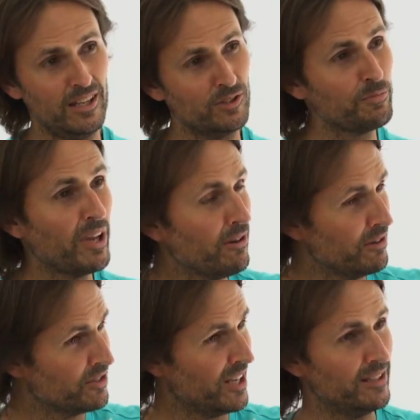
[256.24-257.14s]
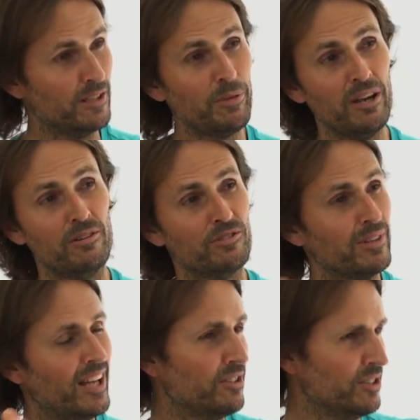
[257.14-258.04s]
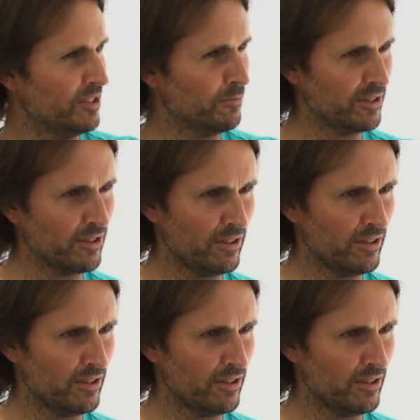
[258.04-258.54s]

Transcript: its parents and the parents' relationship with